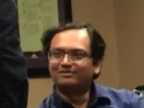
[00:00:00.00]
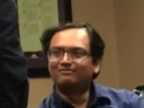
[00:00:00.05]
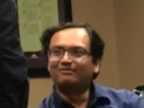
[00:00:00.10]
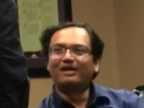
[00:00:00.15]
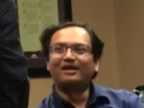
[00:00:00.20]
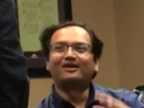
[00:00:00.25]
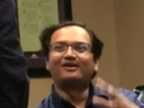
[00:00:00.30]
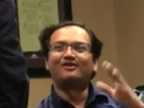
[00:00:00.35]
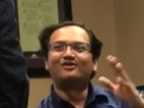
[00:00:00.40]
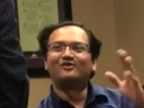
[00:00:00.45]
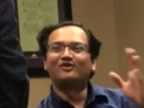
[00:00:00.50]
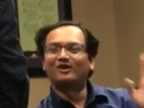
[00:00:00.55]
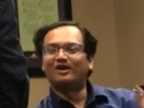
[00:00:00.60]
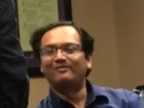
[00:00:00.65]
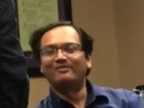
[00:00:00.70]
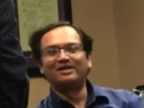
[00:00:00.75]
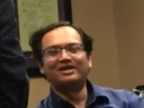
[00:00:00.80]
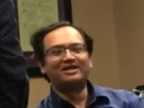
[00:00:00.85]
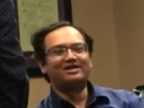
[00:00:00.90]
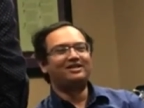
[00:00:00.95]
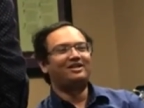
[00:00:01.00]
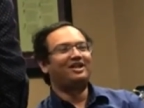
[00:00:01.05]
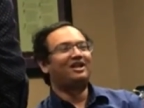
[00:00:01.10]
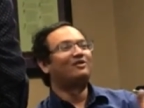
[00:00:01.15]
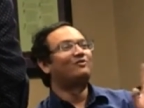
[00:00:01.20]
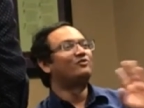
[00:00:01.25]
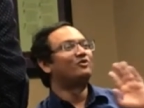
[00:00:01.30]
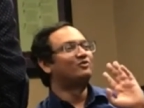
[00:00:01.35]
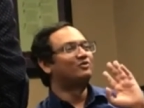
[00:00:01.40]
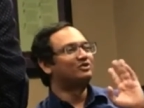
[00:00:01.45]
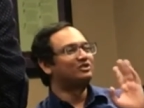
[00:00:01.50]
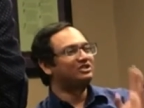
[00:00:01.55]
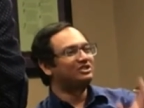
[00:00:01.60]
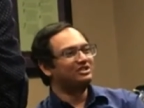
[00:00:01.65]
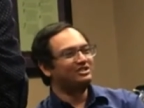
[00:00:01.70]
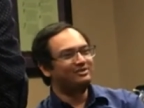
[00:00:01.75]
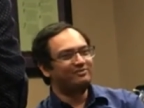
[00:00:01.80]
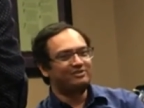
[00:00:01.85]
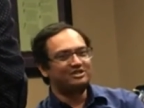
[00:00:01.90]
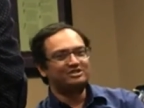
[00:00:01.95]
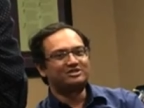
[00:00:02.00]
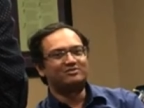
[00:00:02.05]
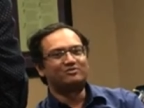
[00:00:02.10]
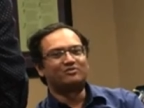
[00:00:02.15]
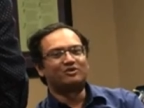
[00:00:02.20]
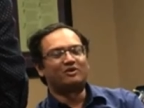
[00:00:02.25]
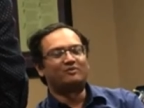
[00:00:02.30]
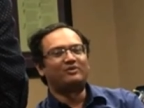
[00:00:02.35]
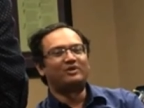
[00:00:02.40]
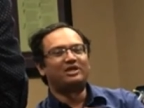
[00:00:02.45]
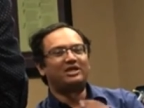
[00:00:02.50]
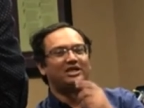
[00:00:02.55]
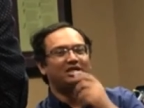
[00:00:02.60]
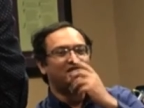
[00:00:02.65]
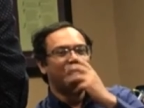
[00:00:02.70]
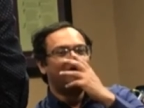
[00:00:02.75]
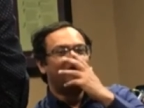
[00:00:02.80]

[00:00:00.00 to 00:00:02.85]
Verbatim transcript: beg her to come in, help you position the patient properly